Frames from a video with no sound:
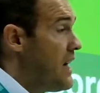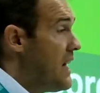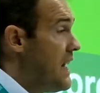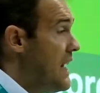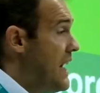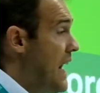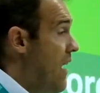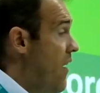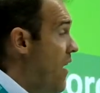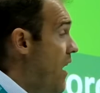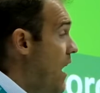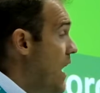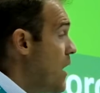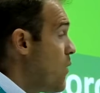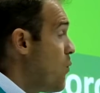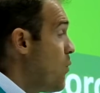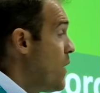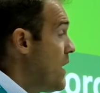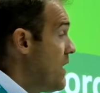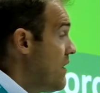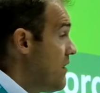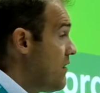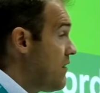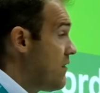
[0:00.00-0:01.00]
Now, I
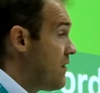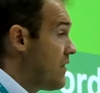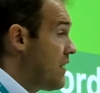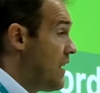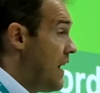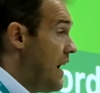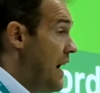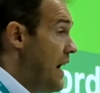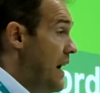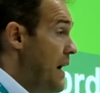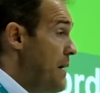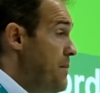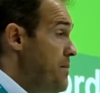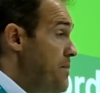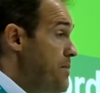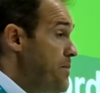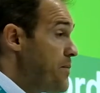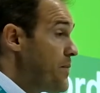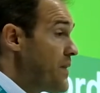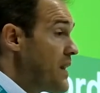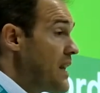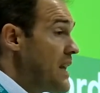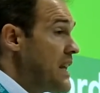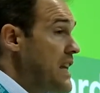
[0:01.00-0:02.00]
will
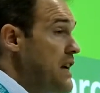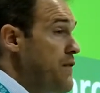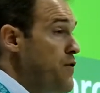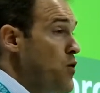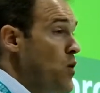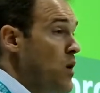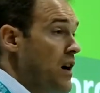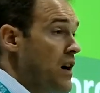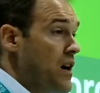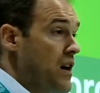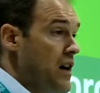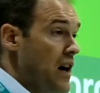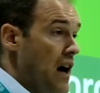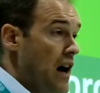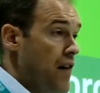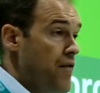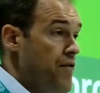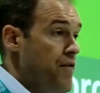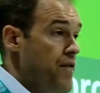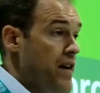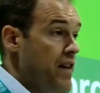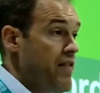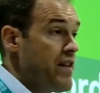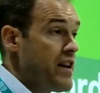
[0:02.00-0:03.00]
give you a
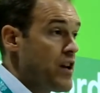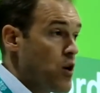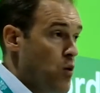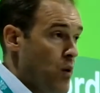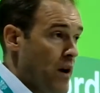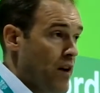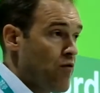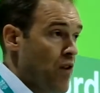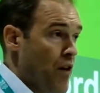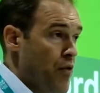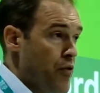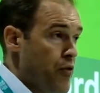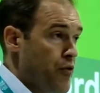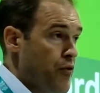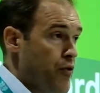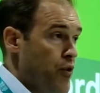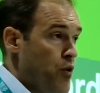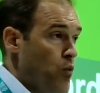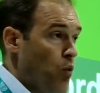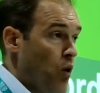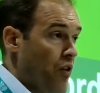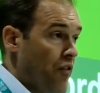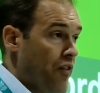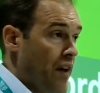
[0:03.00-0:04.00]
very quick run through
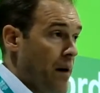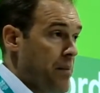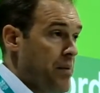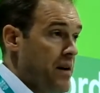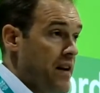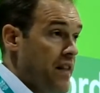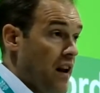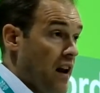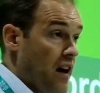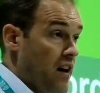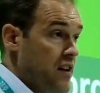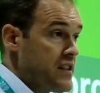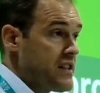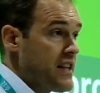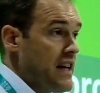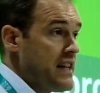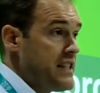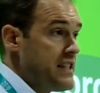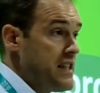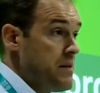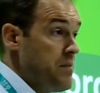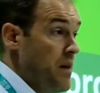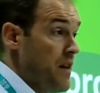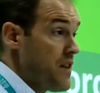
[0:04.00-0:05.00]
what's happened in the last
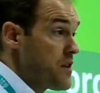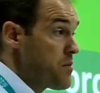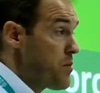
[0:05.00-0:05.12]
18 months,